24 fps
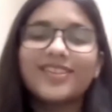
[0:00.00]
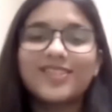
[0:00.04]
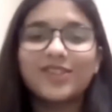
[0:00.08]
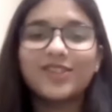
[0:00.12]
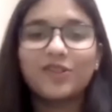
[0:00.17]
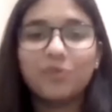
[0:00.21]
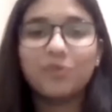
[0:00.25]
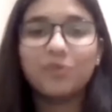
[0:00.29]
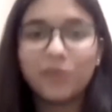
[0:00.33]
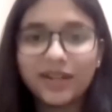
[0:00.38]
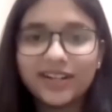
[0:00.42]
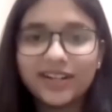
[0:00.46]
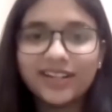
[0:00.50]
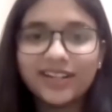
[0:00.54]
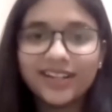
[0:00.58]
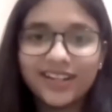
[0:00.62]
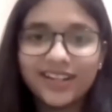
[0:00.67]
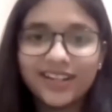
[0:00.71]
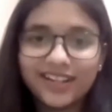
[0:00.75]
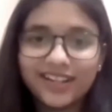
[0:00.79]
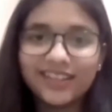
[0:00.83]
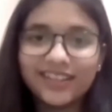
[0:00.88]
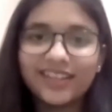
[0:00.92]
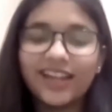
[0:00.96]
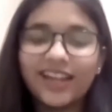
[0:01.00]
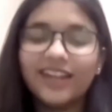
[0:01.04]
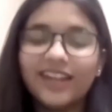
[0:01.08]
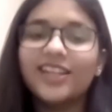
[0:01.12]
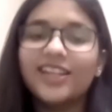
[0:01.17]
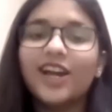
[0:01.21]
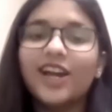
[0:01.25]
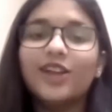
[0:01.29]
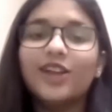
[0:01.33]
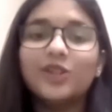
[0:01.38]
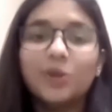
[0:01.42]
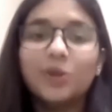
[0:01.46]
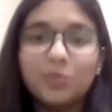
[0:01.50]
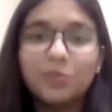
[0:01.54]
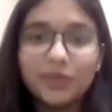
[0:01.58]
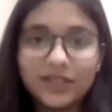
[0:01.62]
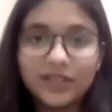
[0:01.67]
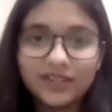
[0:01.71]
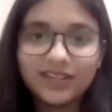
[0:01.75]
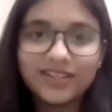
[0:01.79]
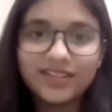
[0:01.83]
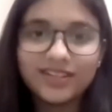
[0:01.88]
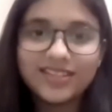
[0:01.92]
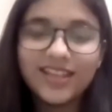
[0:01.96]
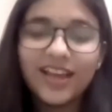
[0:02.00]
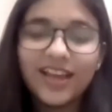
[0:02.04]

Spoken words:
of mental health and the other pillars